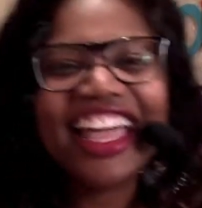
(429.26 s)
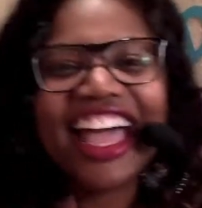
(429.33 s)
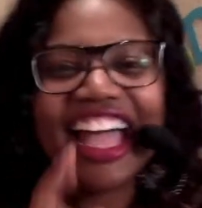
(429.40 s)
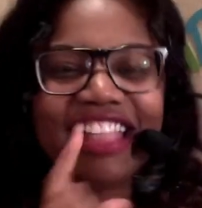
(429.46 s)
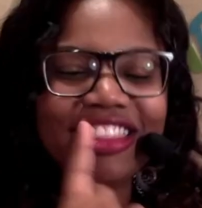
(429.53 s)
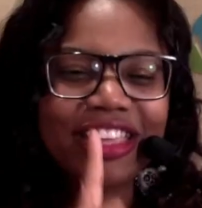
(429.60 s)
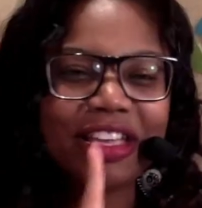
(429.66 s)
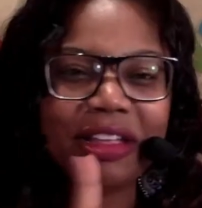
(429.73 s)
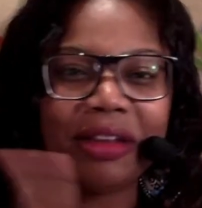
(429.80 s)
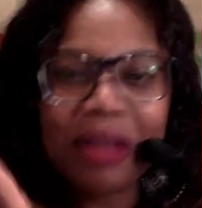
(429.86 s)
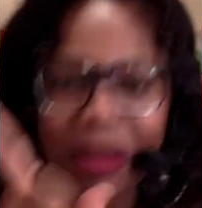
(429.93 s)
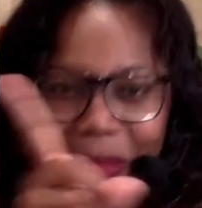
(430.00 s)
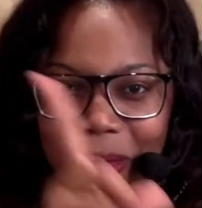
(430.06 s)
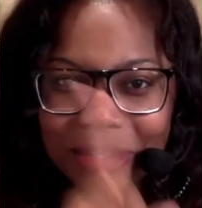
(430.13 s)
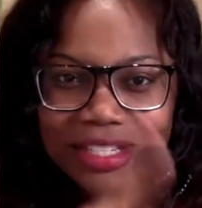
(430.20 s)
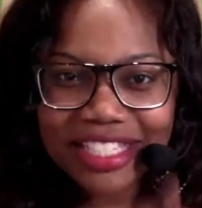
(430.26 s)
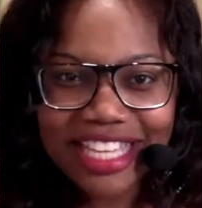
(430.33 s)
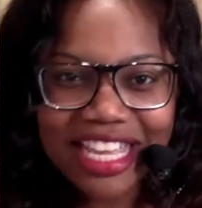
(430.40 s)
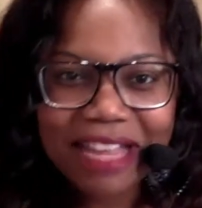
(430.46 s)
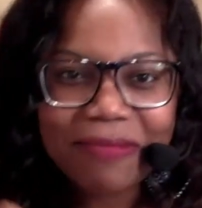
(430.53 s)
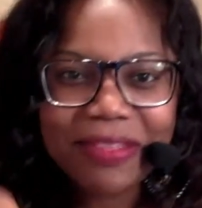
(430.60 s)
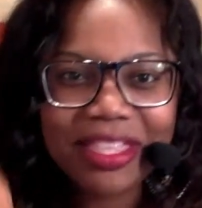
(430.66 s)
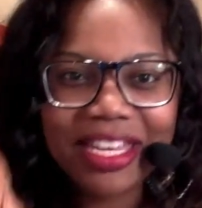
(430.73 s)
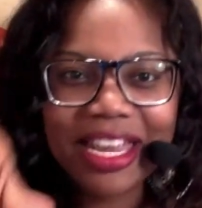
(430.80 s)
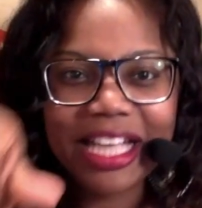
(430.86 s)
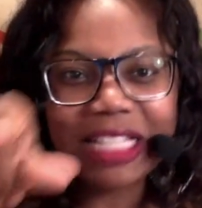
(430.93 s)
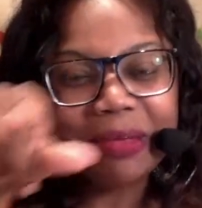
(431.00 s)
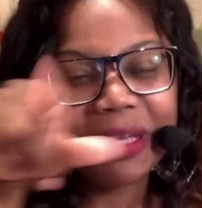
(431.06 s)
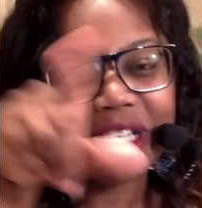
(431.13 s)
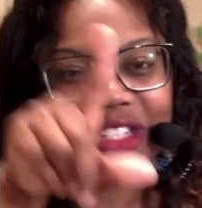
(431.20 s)
And then proceed with the
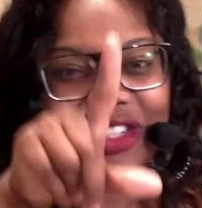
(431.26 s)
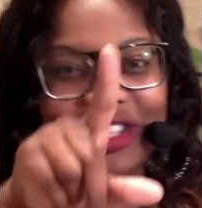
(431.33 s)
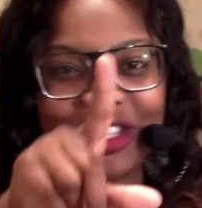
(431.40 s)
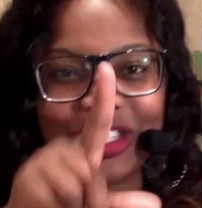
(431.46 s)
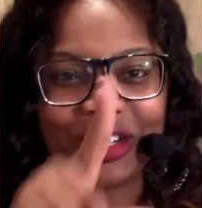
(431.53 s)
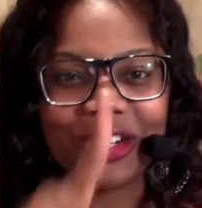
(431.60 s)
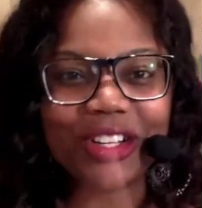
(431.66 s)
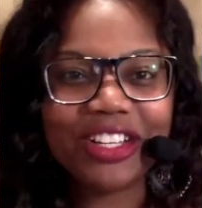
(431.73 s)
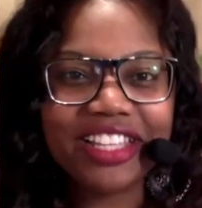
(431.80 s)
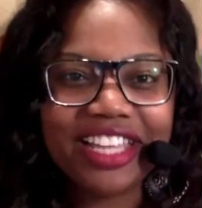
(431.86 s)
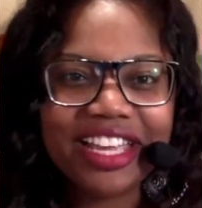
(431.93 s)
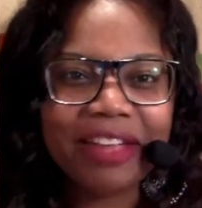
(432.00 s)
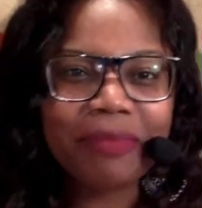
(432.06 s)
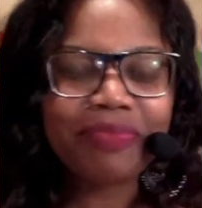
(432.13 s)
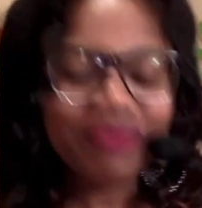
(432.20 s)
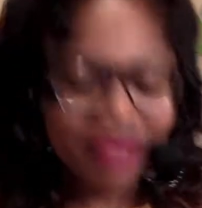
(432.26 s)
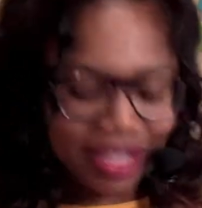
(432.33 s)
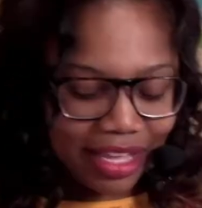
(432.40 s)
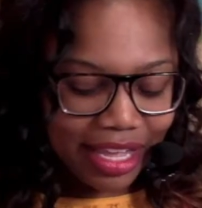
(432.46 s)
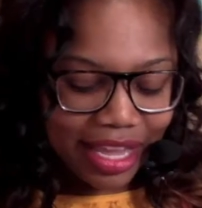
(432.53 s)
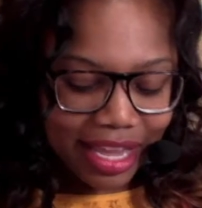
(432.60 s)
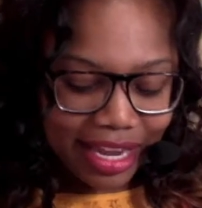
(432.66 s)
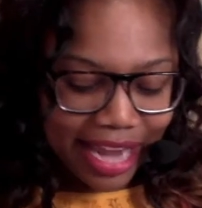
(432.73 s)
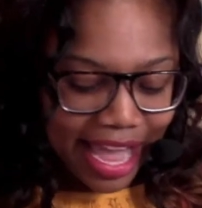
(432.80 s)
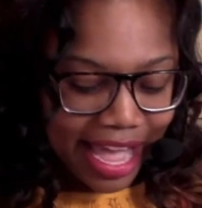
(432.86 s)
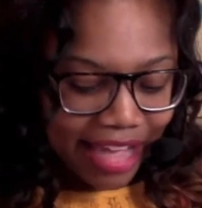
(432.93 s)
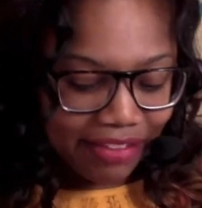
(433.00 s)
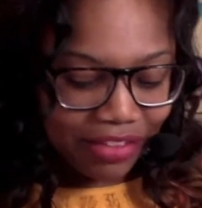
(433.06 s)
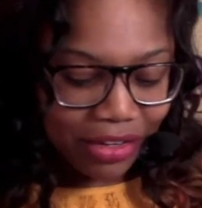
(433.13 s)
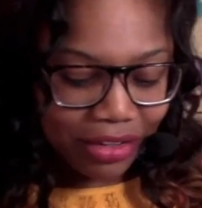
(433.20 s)
next picture. Circle it and
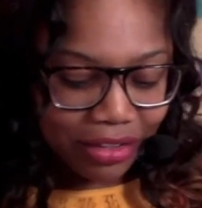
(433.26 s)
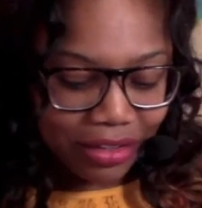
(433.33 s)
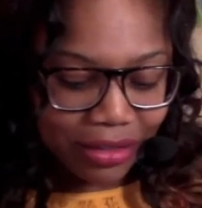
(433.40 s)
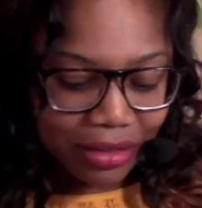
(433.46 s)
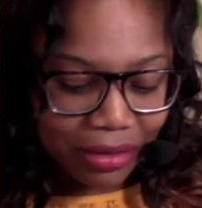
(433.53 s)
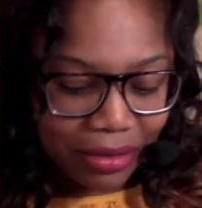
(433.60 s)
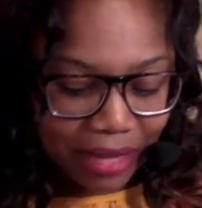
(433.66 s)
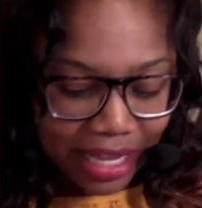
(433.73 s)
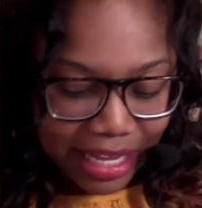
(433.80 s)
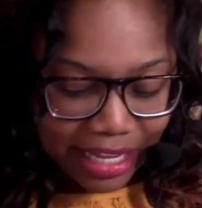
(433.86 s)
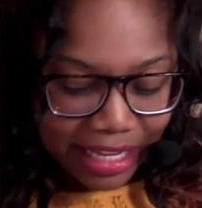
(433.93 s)
have your little